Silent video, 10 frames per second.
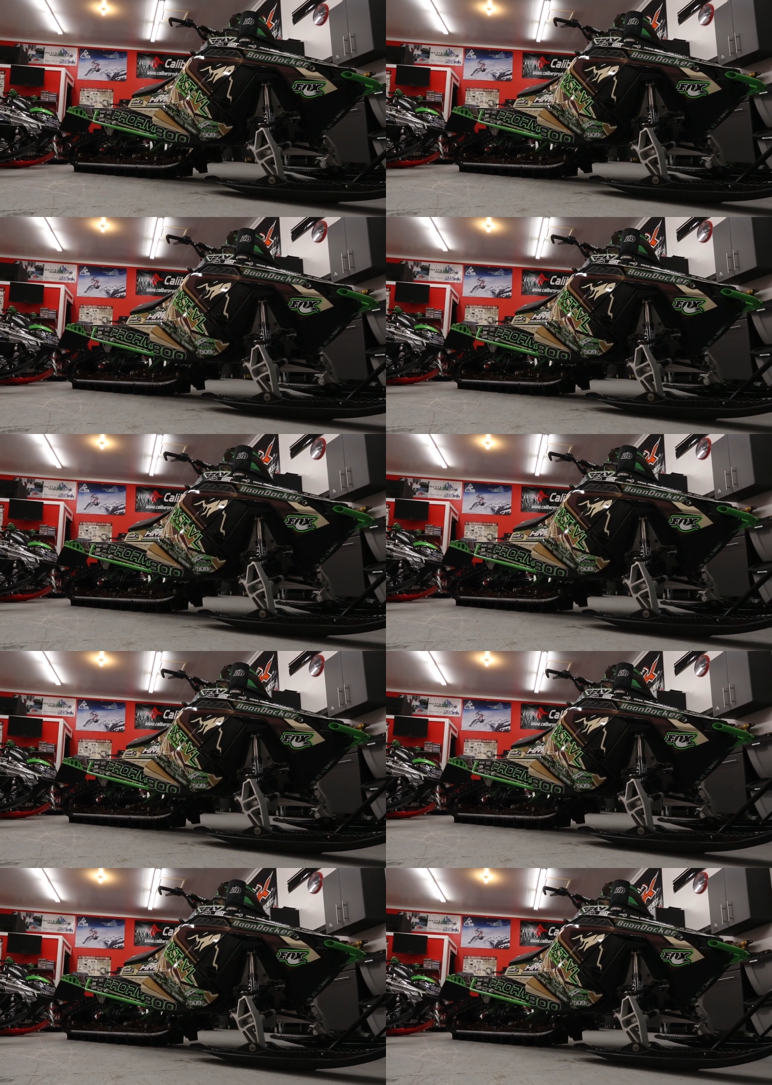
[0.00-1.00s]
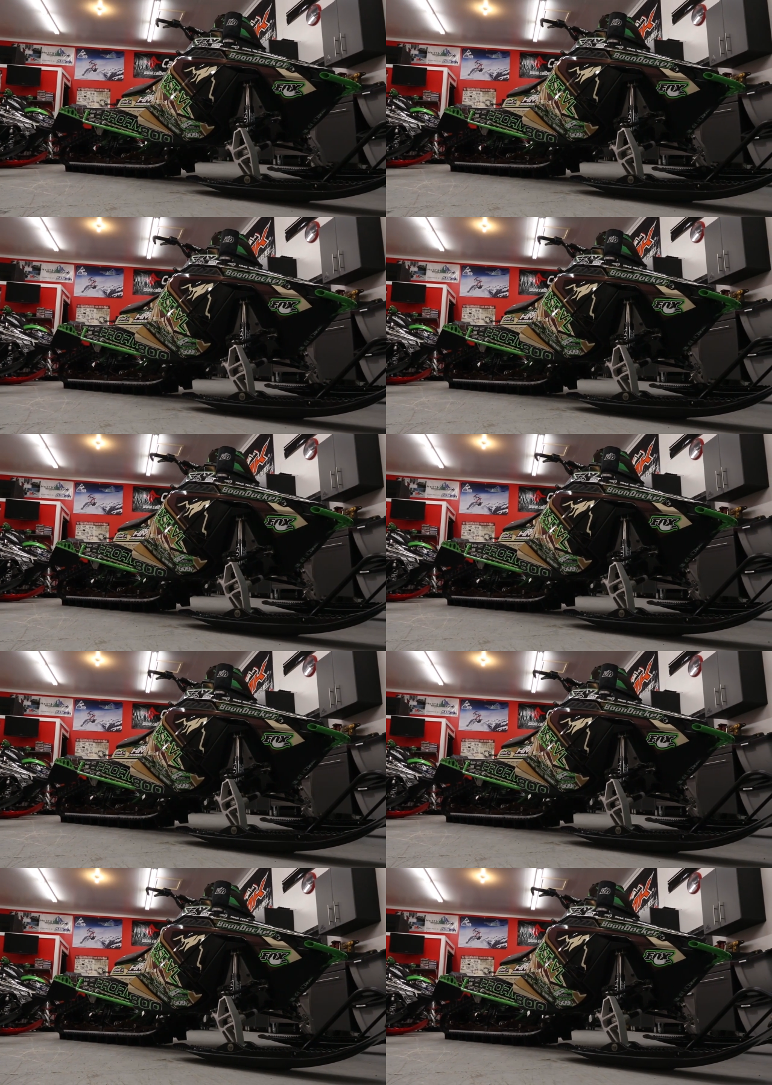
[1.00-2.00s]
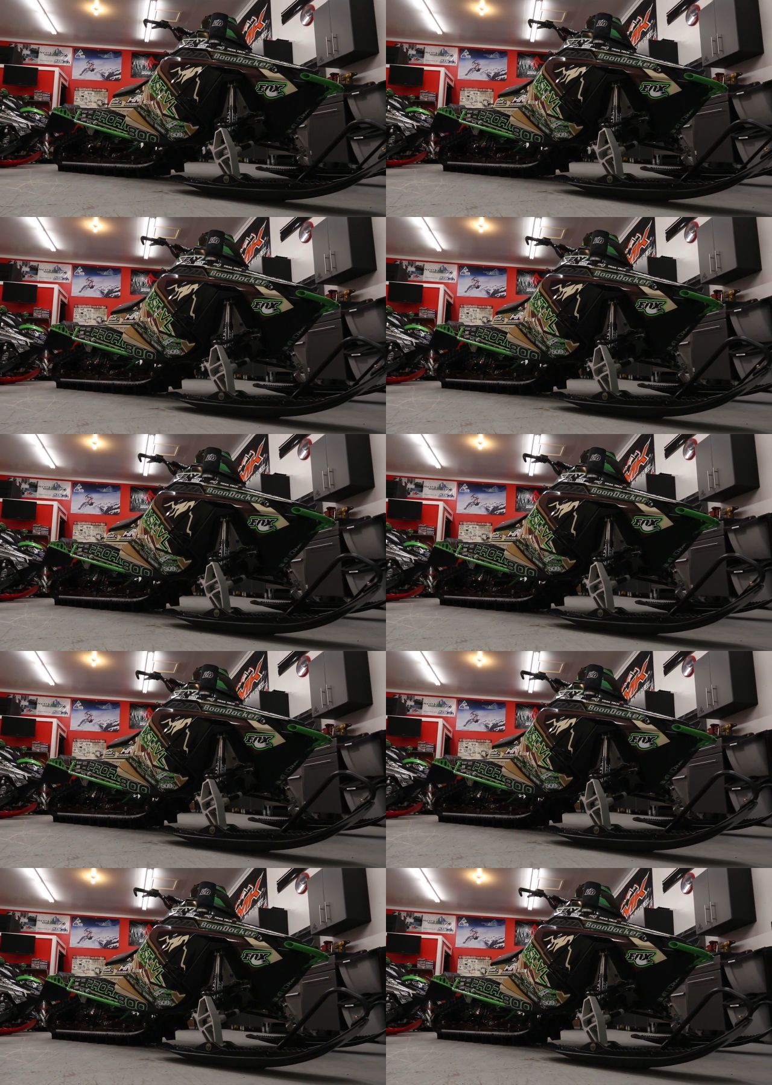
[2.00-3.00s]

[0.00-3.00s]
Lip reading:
[unreadable: no face in view]